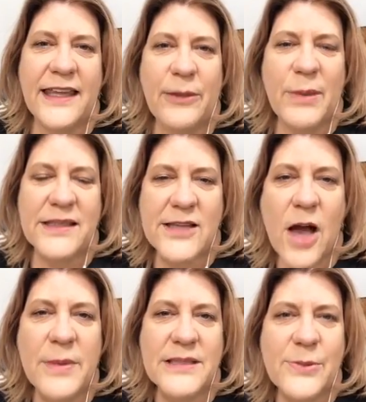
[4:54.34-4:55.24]
he makes
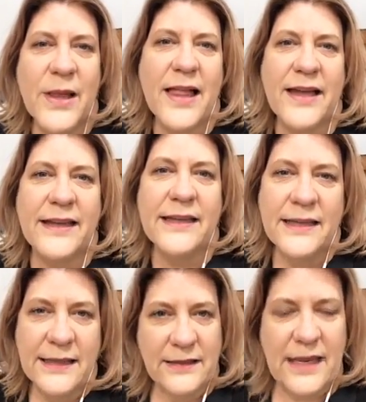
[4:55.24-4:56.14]
comments while I
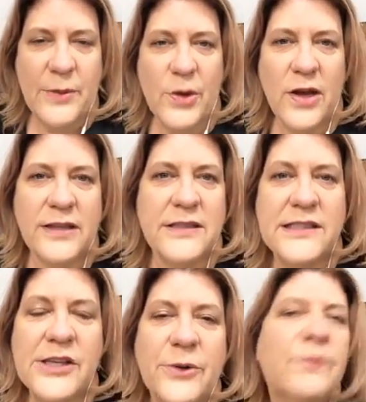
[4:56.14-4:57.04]
yammer on.
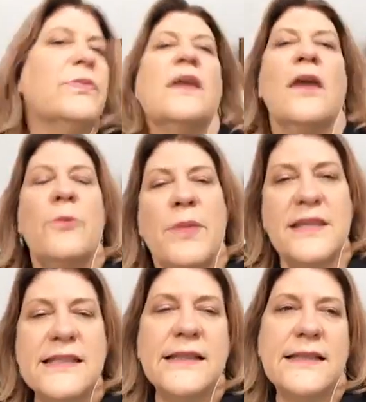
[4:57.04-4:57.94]
So
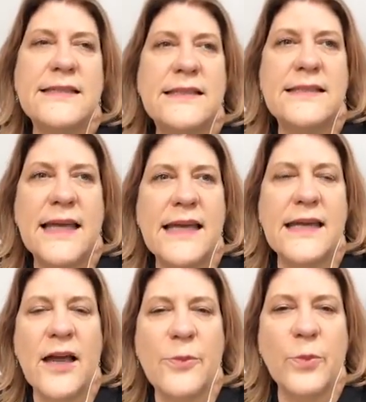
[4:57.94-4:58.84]
basically
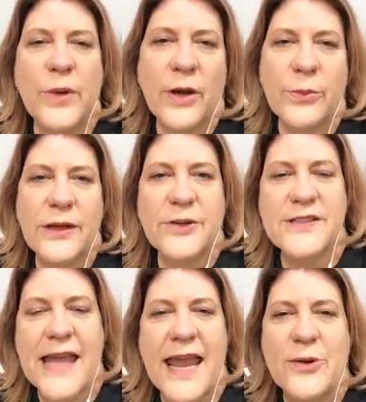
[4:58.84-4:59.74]
today we are
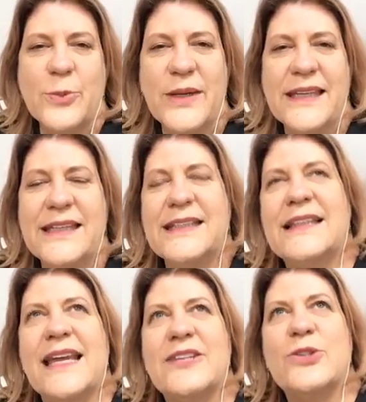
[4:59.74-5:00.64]
readers and we
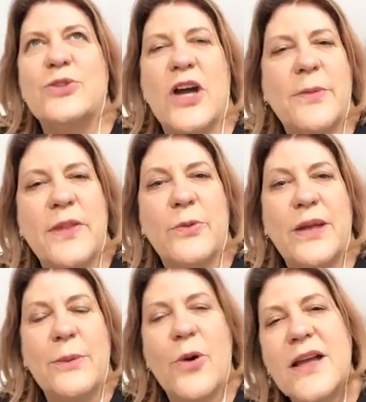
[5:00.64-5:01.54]
like to talk about the
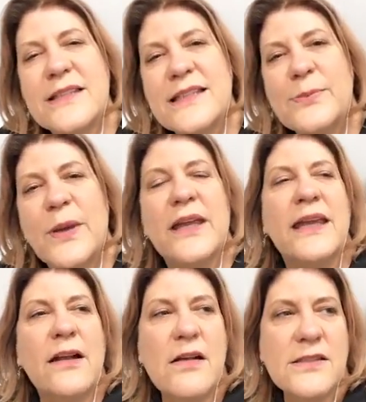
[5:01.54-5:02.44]
reading process, but
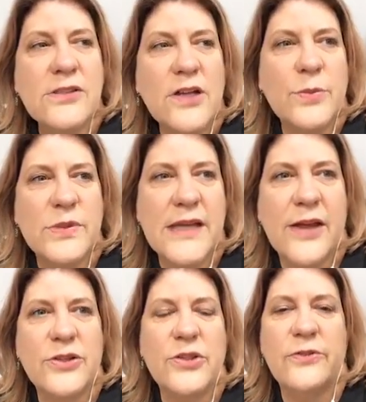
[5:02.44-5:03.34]
it also comes
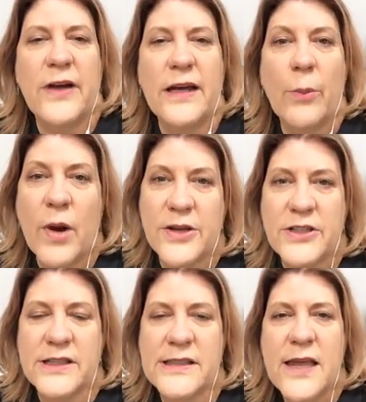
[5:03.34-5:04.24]
down to finding
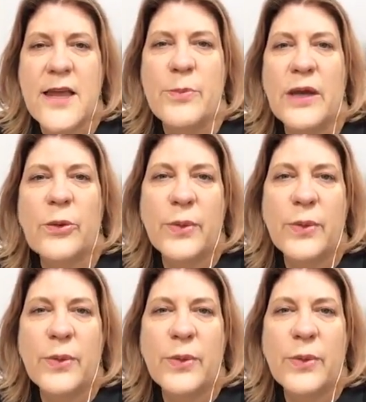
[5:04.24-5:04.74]
projects. Being a